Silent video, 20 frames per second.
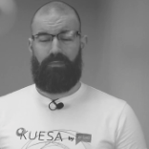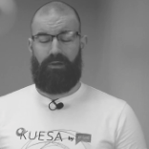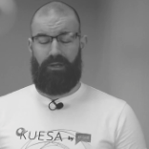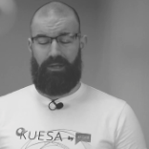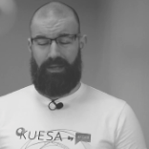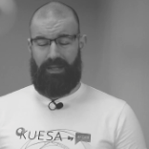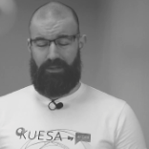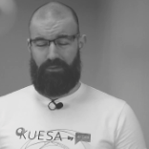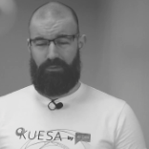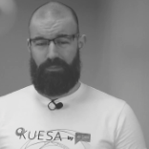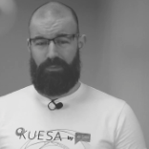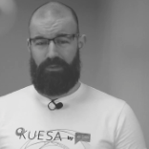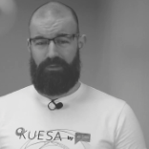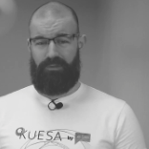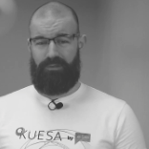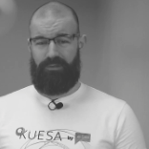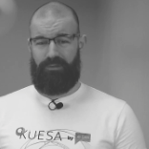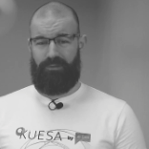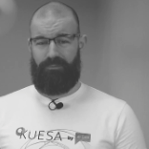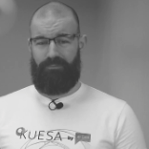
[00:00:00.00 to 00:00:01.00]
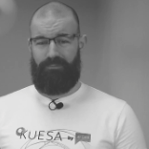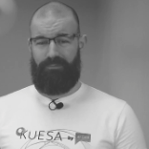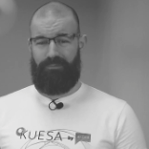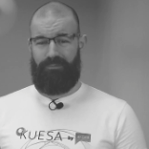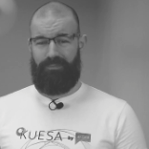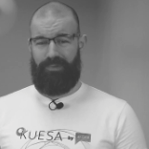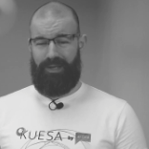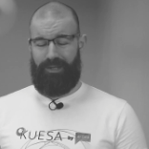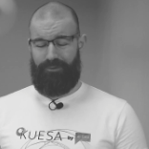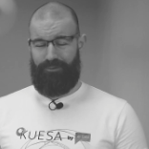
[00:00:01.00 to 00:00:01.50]
announcements
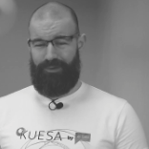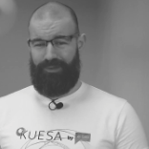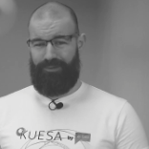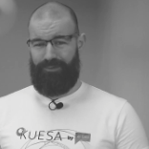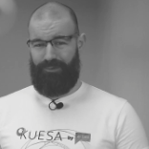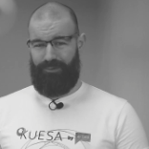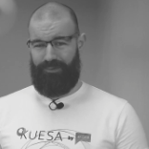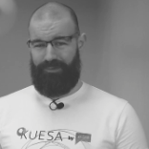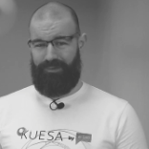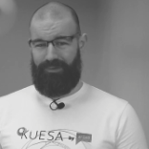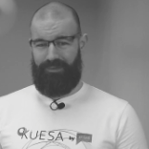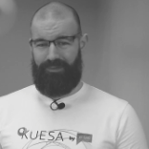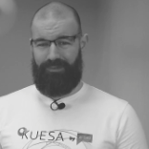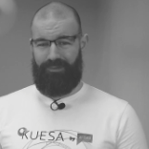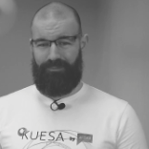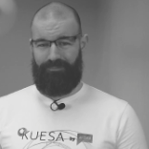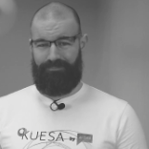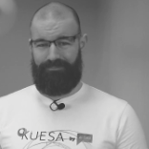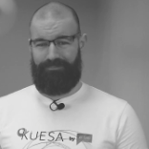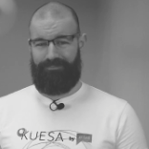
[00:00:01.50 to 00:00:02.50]
and resources.